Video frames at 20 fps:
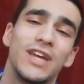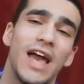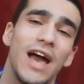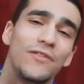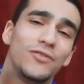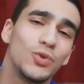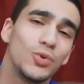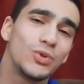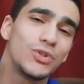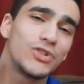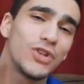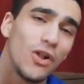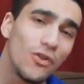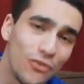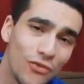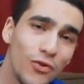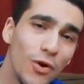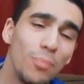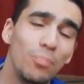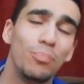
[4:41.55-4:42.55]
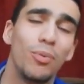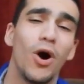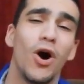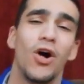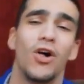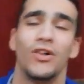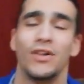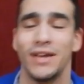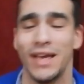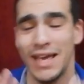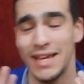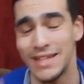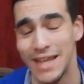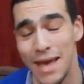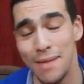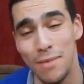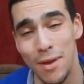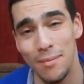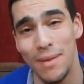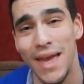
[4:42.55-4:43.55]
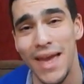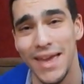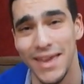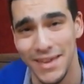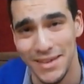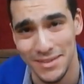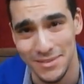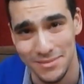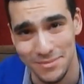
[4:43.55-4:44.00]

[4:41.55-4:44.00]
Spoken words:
she have to insult football and MMA?